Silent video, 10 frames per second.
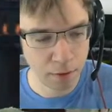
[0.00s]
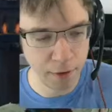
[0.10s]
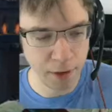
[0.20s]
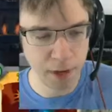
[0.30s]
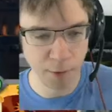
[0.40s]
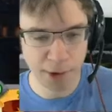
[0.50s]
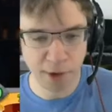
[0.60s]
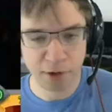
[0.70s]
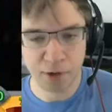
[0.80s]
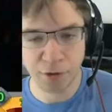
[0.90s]
We're
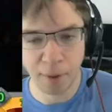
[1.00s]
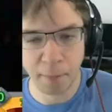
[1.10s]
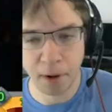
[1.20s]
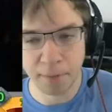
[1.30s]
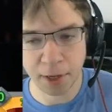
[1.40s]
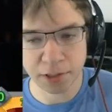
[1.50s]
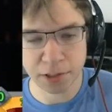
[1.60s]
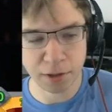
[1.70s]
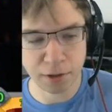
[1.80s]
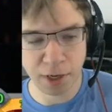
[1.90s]
guaranteed to drop bomb next
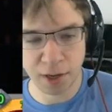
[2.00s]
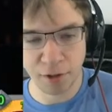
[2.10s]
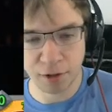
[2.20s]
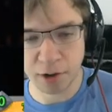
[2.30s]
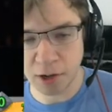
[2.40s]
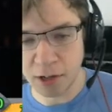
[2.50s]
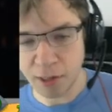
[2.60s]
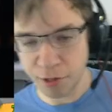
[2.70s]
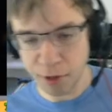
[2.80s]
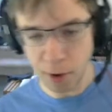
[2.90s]
turn. It is going to
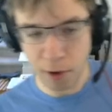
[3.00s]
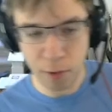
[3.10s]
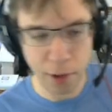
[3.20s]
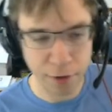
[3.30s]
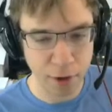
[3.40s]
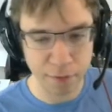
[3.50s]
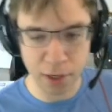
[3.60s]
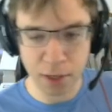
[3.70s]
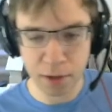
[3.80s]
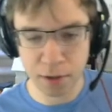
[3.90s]
cost 0. That's
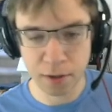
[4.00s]
convenient.